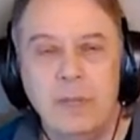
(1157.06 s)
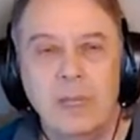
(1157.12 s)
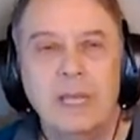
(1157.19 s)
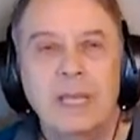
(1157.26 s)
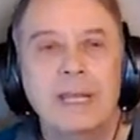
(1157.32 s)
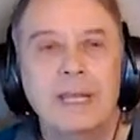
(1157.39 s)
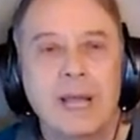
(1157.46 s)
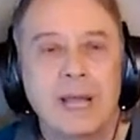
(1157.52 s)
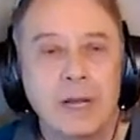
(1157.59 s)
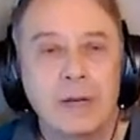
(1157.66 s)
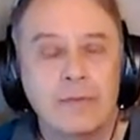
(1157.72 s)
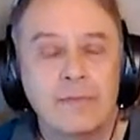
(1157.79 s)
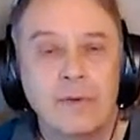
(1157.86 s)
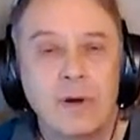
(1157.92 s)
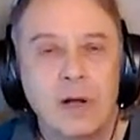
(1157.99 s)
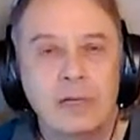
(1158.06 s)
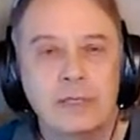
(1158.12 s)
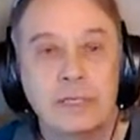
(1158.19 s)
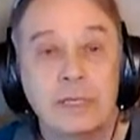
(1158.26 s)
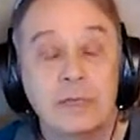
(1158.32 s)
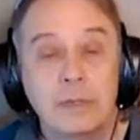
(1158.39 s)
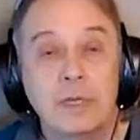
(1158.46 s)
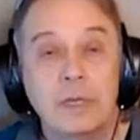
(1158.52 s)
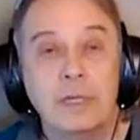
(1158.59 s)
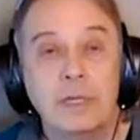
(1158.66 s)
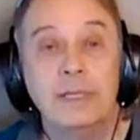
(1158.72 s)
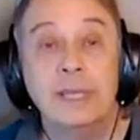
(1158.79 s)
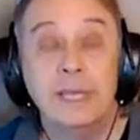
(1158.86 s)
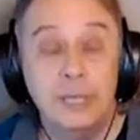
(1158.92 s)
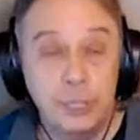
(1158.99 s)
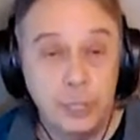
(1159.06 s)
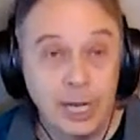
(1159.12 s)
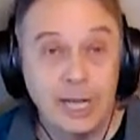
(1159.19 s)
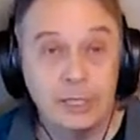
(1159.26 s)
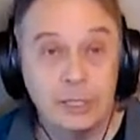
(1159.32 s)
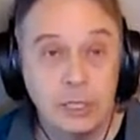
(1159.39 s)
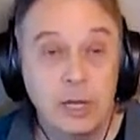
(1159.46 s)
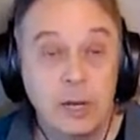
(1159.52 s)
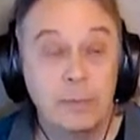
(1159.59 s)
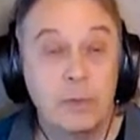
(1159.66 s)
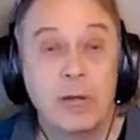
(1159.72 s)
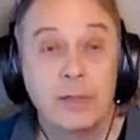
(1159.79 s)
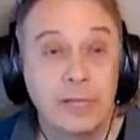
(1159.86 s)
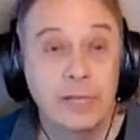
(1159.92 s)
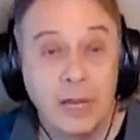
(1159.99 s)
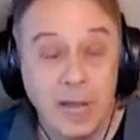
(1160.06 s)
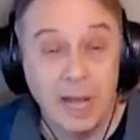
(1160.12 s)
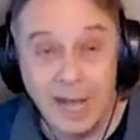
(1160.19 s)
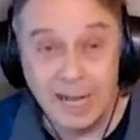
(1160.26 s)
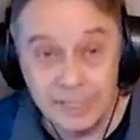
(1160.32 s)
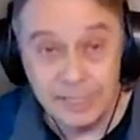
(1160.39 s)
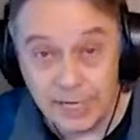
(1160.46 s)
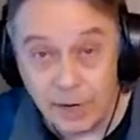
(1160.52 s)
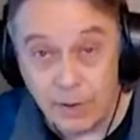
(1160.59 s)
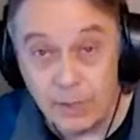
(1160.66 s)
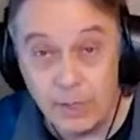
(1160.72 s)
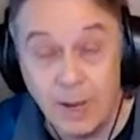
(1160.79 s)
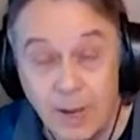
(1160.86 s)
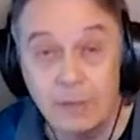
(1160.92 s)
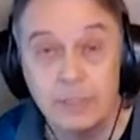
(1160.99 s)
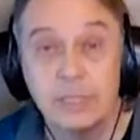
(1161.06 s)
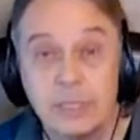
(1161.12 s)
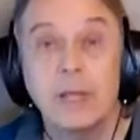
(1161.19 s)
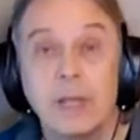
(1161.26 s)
in Niagara Falls, the jazz club called the Ontario House,